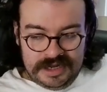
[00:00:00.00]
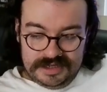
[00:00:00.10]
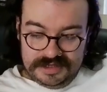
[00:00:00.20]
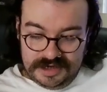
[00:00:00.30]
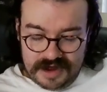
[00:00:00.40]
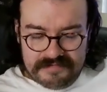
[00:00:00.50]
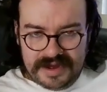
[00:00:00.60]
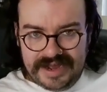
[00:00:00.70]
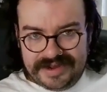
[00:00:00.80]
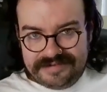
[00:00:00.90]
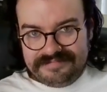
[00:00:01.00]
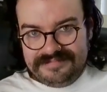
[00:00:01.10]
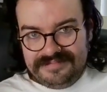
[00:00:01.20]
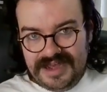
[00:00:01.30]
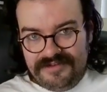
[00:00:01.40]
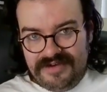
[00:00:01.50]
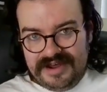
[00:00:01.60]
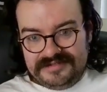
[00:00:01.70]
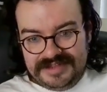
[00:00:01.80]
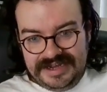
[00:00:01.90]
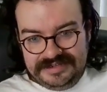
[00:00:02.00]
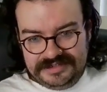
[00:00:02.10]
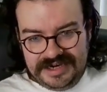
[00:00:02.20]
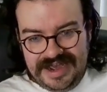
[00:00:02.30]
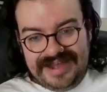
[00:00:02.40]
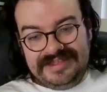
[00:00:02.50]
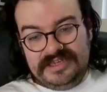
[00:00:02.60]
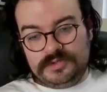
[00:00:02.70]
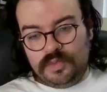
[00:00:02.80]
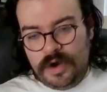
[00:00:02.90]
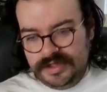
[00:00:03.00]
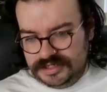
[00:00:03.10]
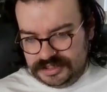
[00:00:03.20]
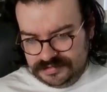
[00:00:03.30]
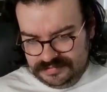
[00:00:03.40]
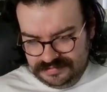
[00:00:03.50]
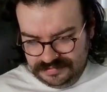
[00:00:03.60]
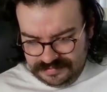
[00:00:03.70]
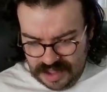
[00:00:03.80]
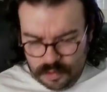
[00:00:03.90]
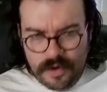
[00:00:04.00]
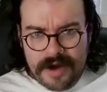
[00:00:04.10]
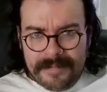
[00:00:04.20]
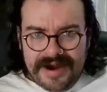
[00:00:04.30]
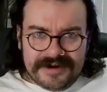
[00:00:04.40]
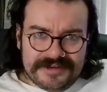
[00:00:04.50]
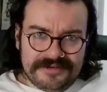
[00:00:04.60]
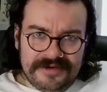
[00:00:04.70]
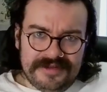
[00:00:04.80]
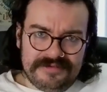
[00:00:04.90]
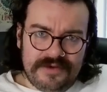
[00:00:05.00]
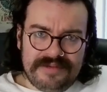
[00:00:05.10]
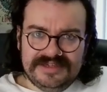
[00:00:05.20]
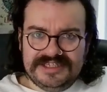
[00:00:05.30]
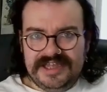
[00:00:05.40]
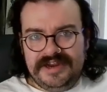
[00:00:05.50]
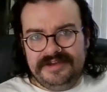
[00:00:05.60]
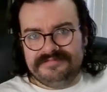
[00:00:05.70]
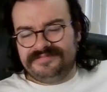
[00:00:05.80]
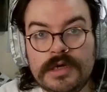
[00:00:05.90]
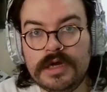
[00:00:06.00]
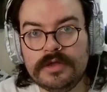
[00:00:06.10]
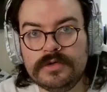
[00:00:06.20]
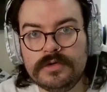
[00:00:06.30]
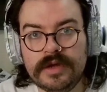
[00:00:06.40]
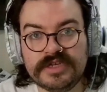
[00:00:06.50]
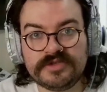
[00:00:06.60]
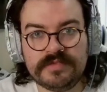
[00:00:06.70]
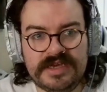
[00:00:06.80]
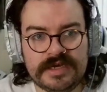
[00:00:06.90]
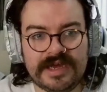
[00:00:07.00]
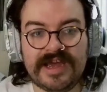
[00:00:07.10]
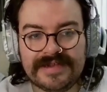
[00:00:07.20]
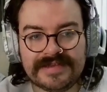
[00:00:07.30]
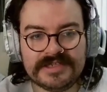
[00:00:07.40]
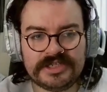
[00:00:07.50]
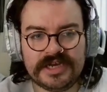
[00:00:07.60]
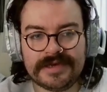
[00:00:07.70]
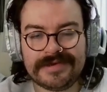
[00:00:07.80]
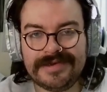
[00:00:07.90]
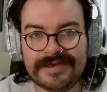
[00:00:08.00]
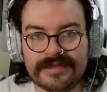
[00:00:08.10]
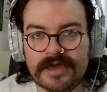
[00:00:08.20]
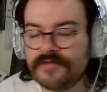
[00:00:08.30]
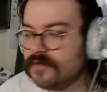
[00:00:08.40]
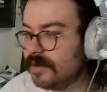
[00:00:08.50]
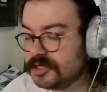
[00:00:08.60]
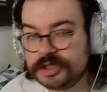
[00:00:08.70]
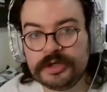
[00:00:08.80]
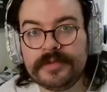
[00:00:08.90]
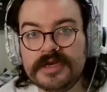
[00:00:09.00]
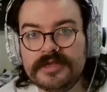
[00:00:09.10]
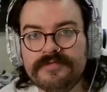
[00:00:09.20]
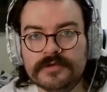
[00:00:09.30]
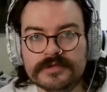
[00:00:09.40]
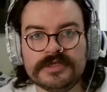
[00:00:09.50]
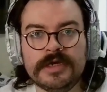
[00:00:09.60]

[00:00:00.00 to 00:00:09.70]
to come back and wrestle Danielson at least once, and where better to do it than Wembley Stadium? Hello, it's me, Edit and Jake. You can tell for the big stupid headphones.